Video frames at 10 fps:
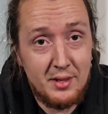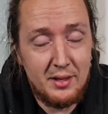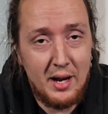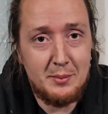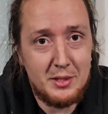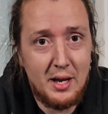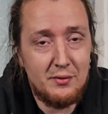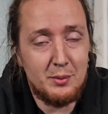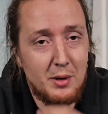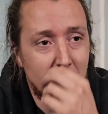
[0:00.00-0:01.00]
That happens to
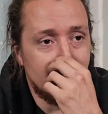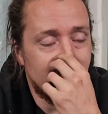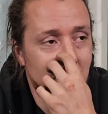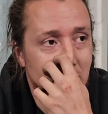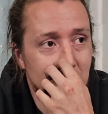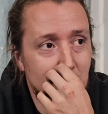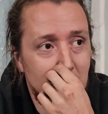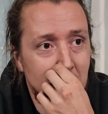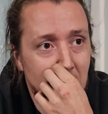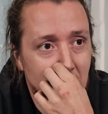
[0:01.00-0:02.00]
every product I really
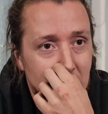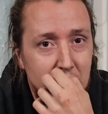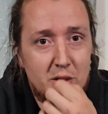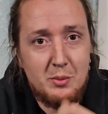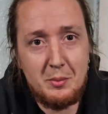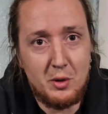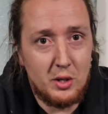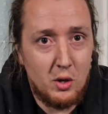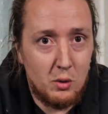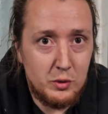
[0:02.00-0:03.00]
enjoy. Do you guys remember
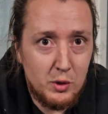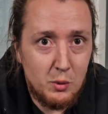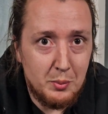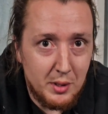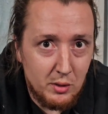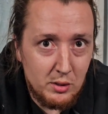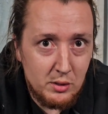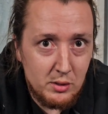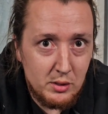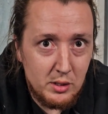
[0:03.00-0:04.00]
Oculto beer?
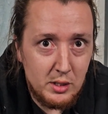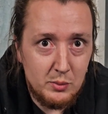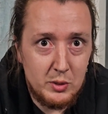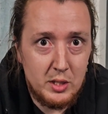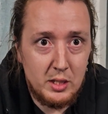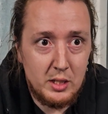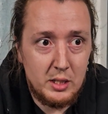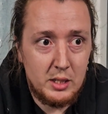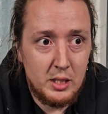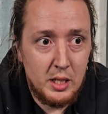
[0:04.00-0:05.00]
It was
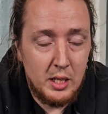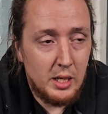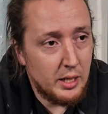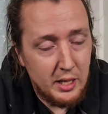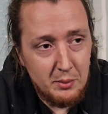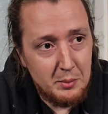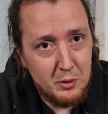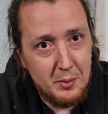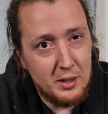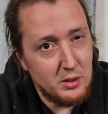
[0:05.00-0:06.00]
I can't remember
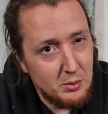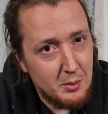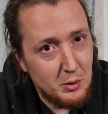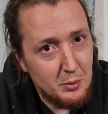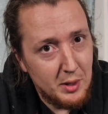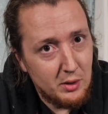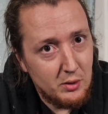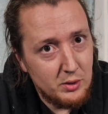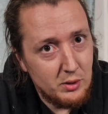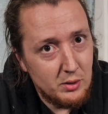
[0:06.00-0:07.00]
who made it. Do you remember who made
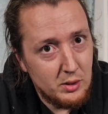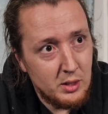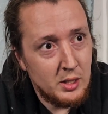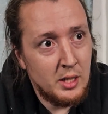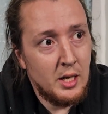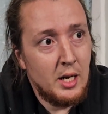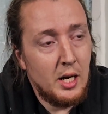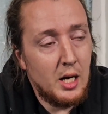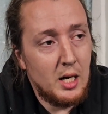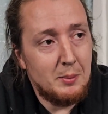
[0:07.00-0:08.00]
Oculto?
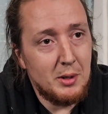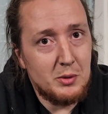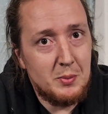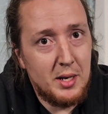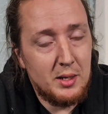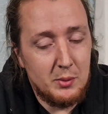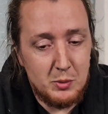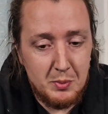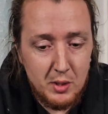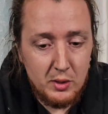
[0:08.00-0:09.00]
But it was
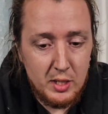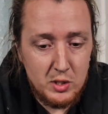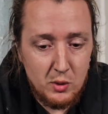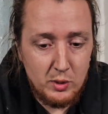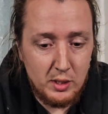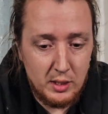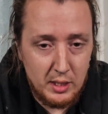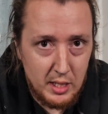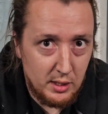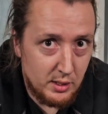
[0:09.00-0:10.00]
beer they soaked in
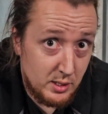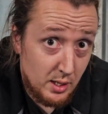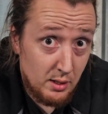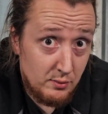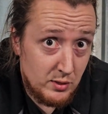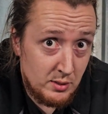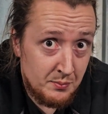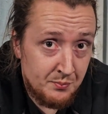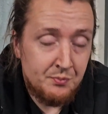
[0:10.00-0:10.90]
tequila staves,